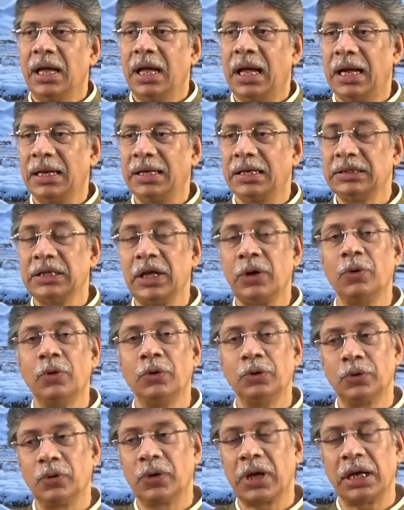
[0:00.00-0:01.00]
And they're
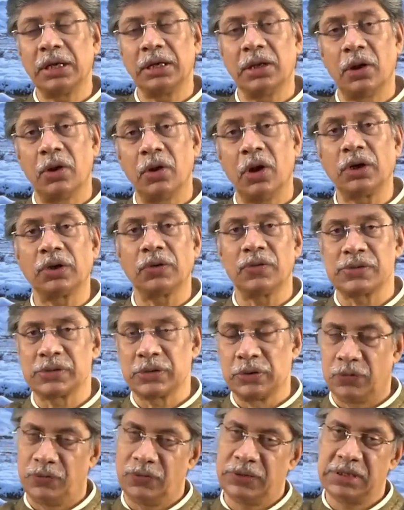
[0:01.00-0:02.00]
going to carry a lot of
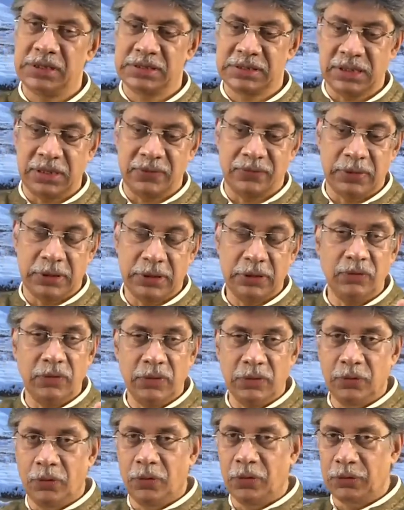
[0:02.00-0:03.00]
snow with itself. You
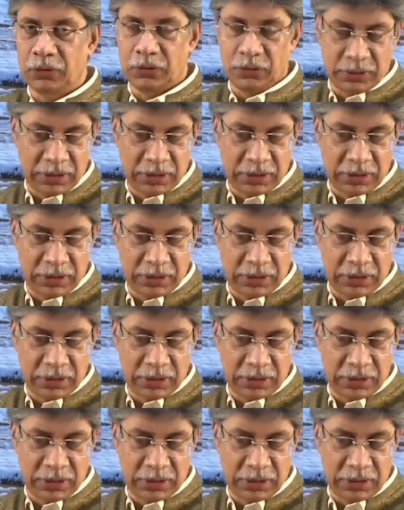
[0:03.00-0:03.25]
will go on to